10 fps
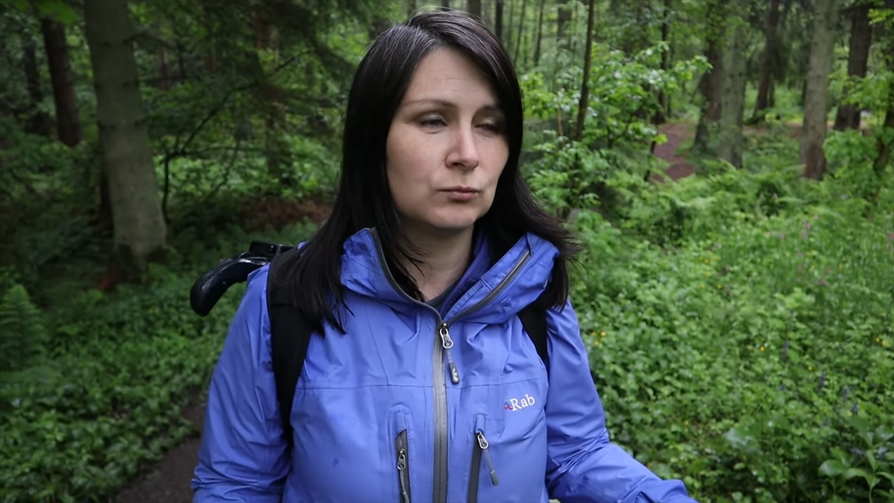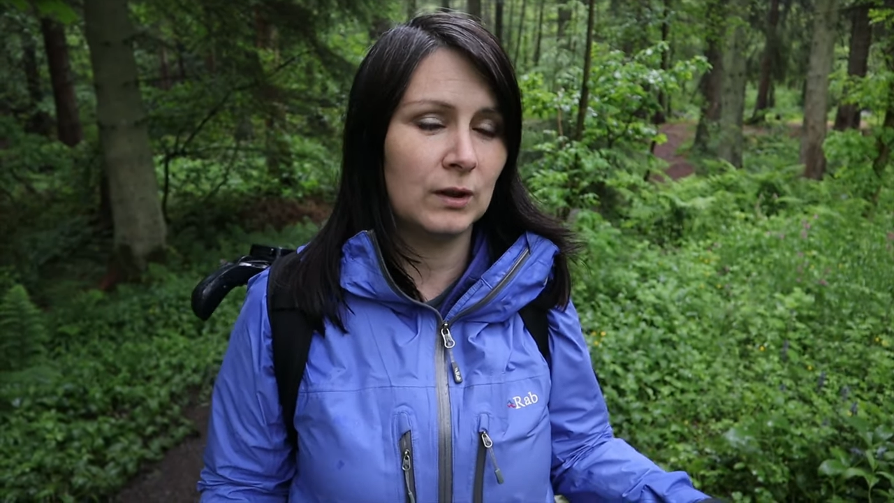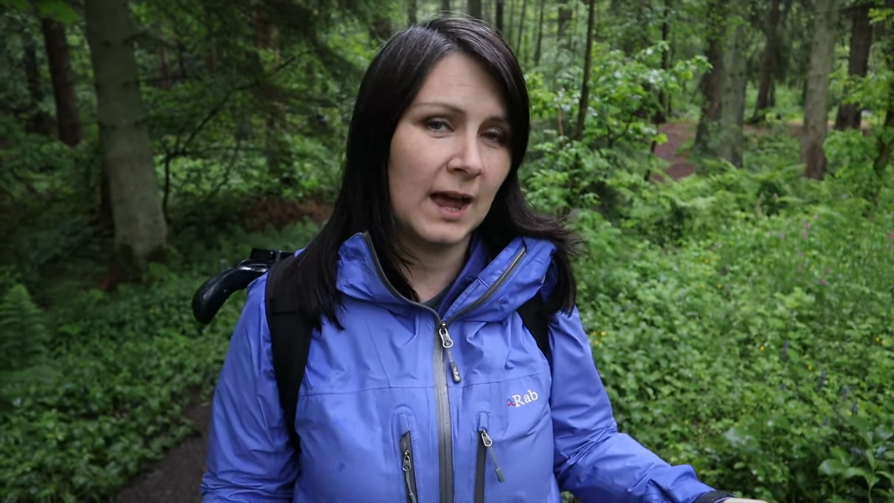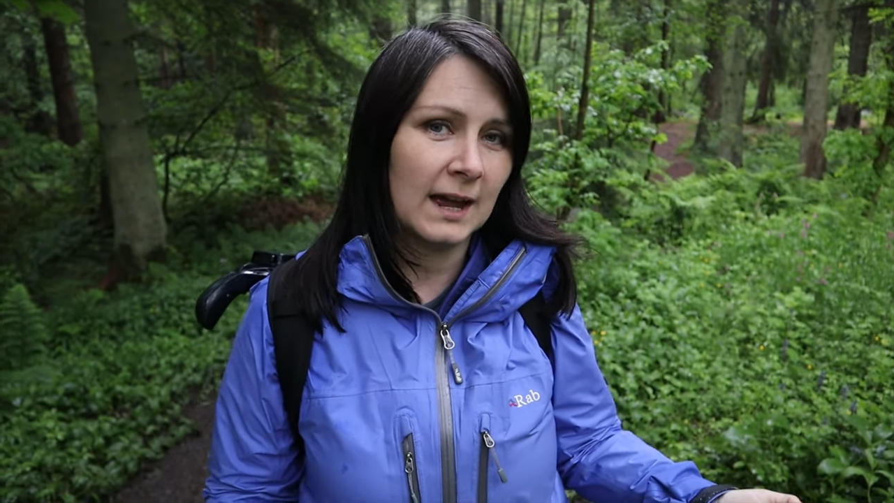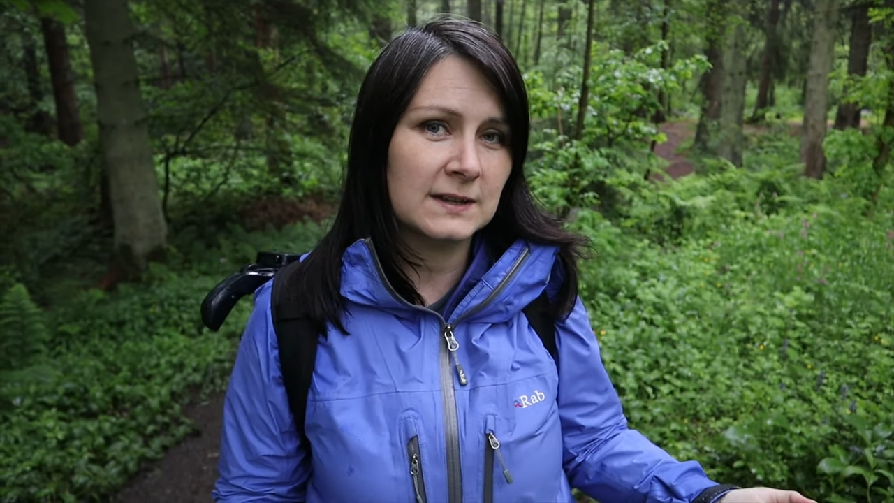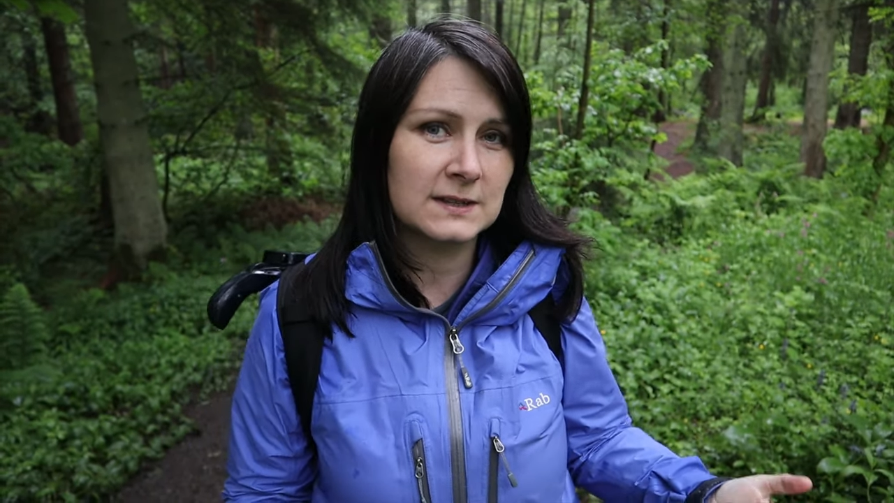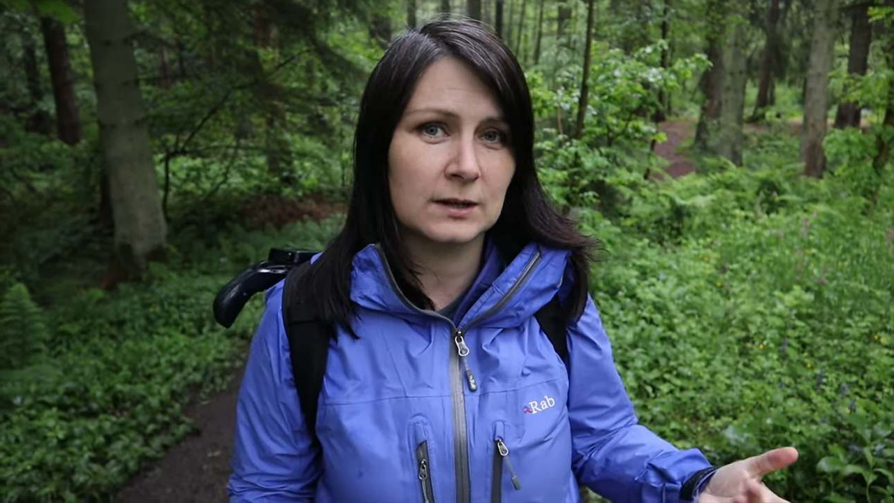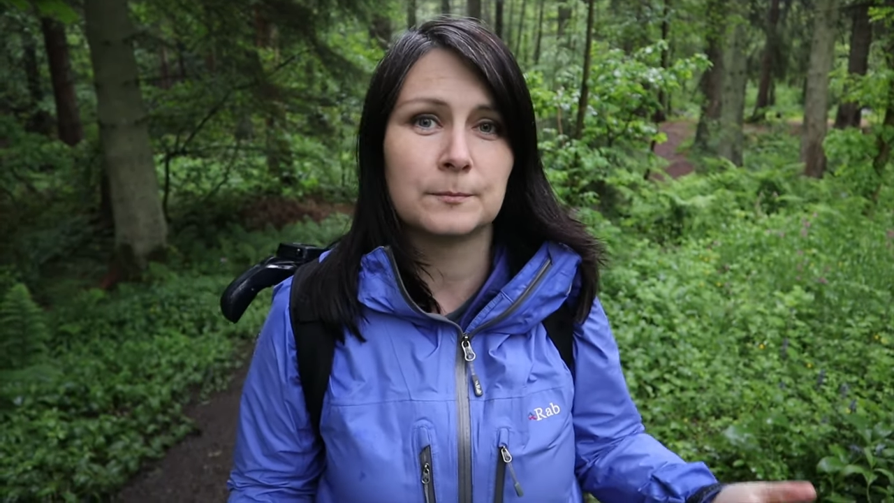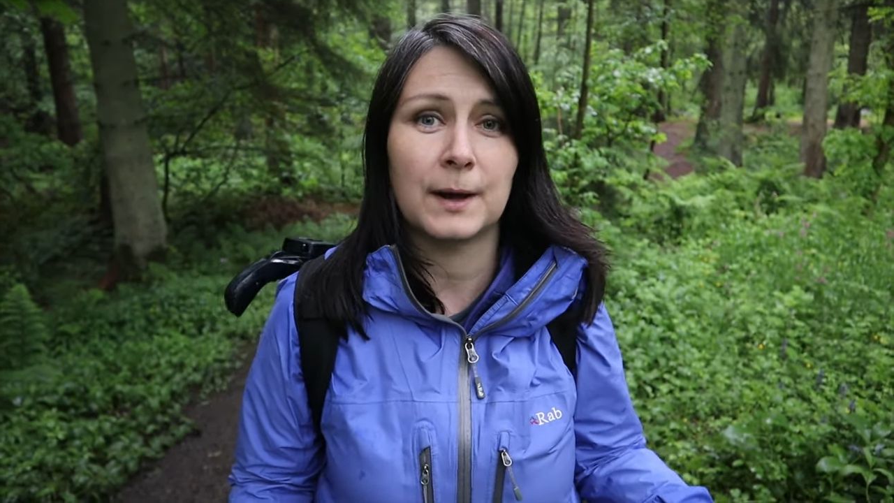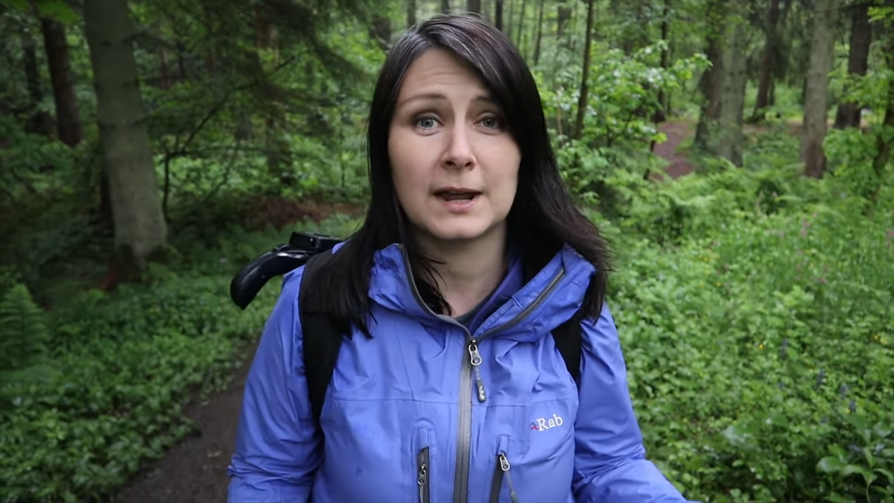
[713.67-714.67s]
relaxed
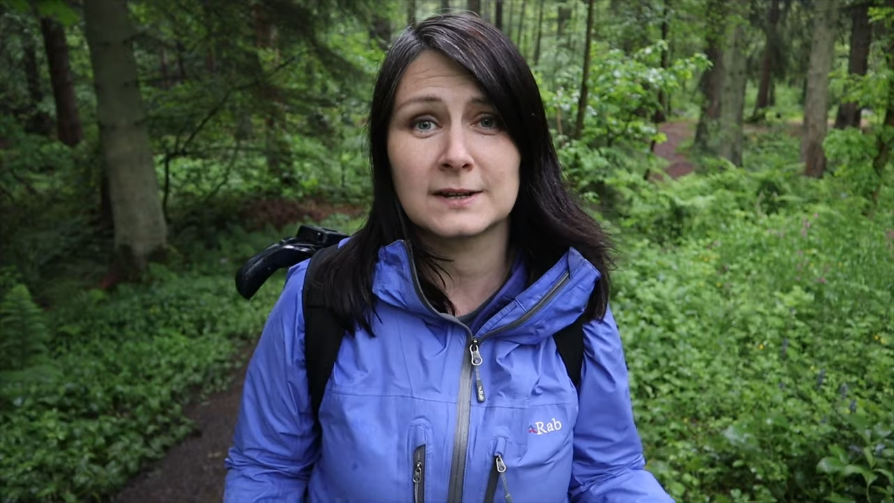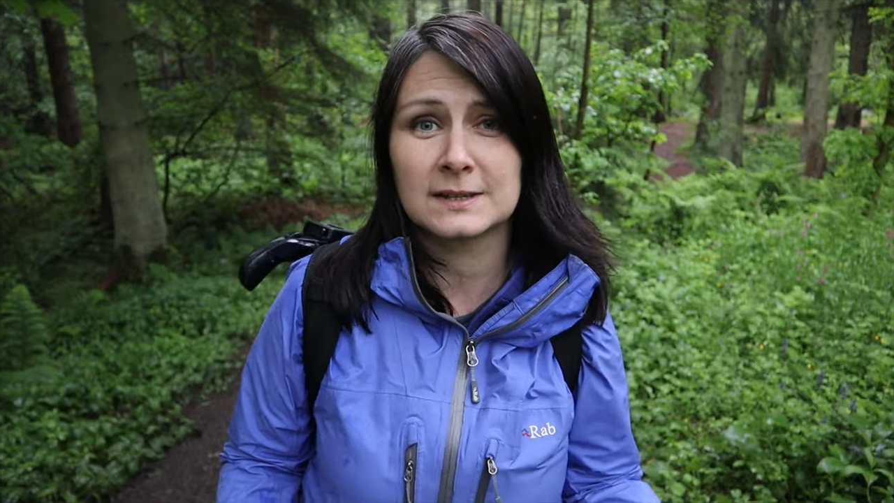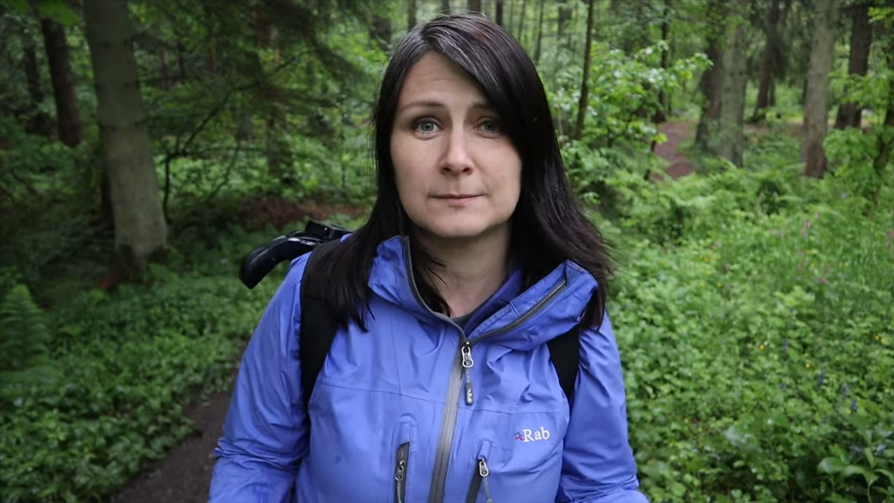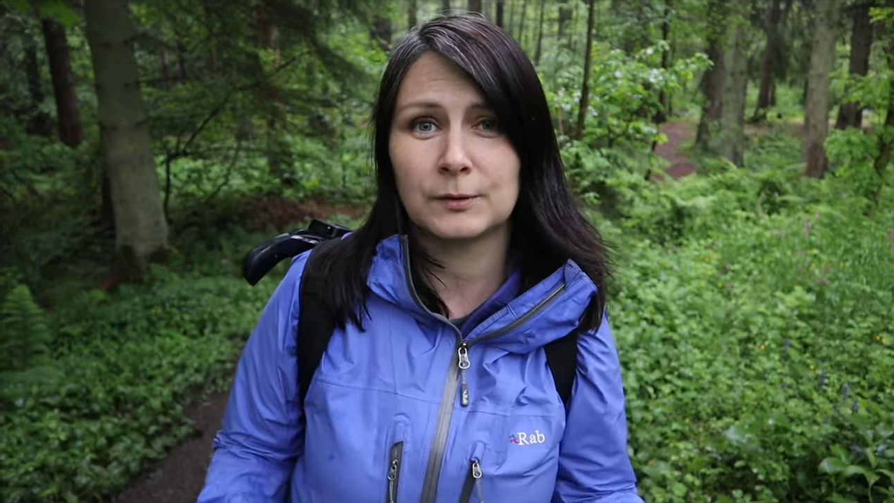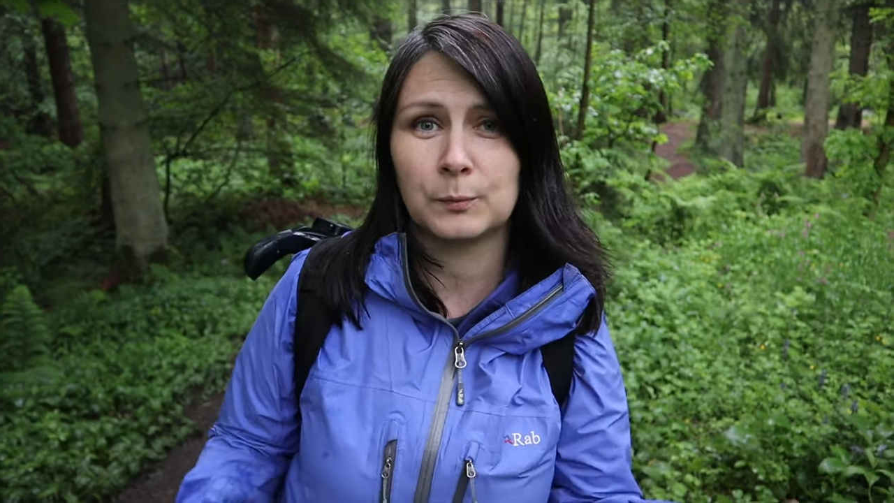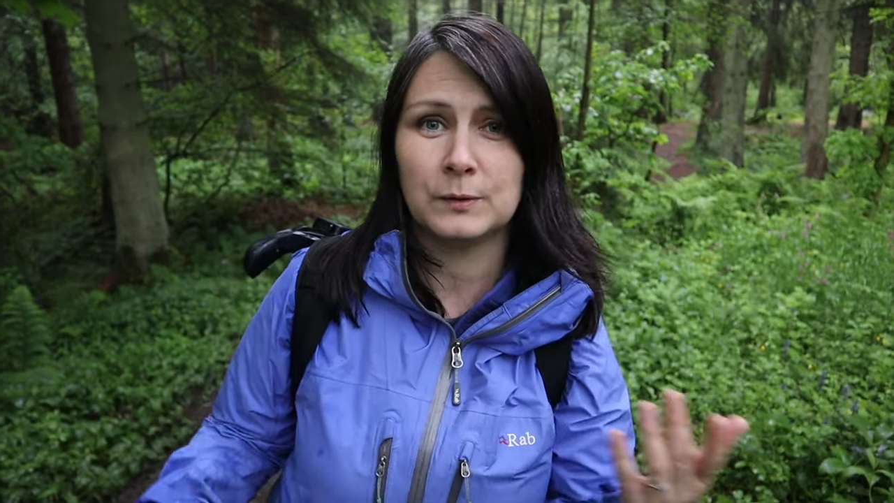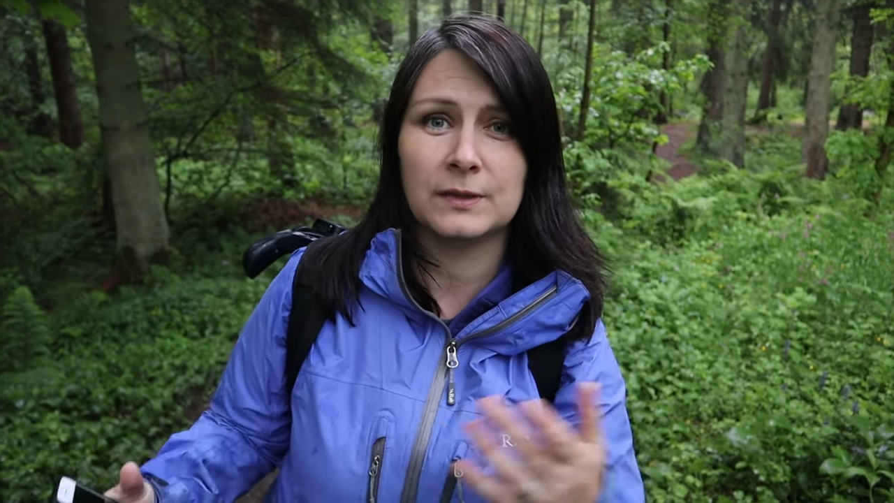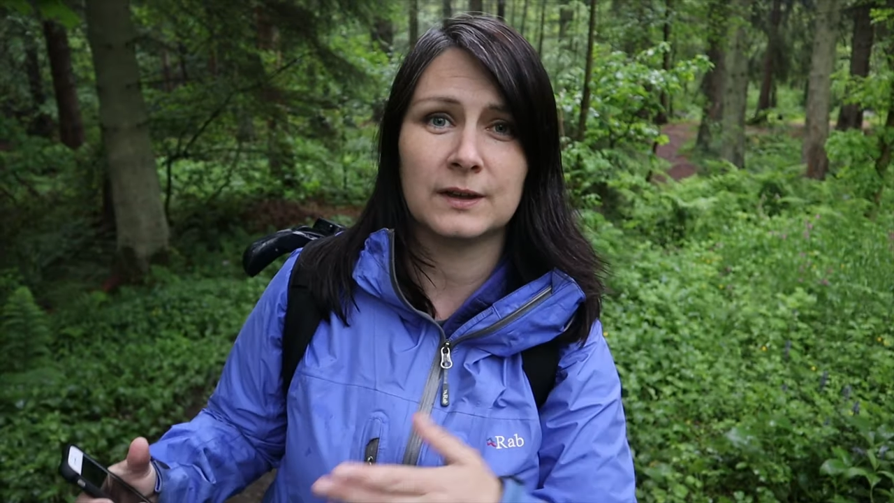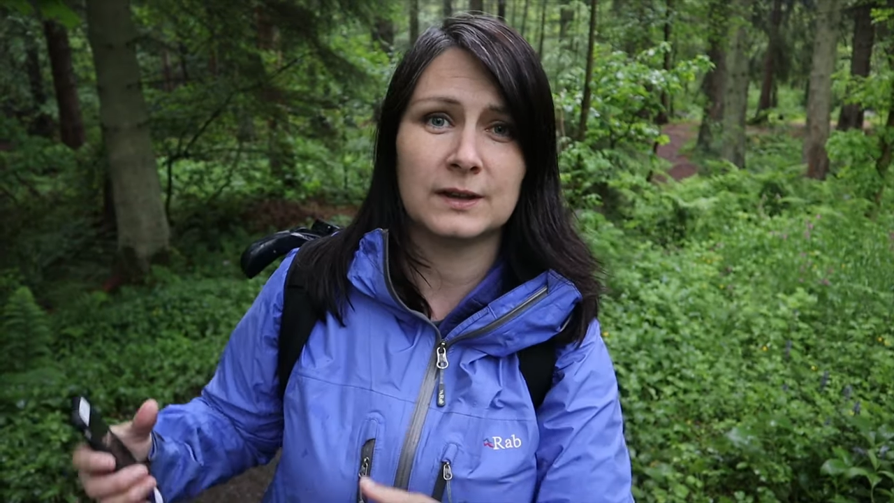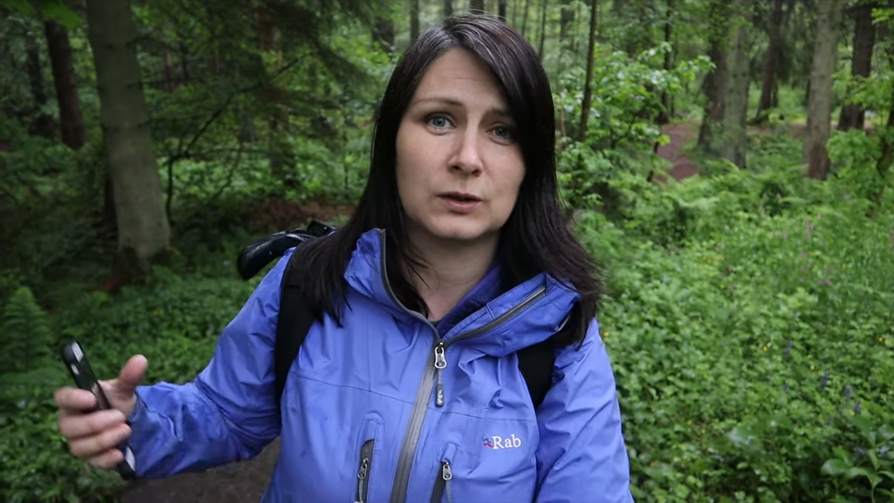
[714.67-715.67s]
comparison between the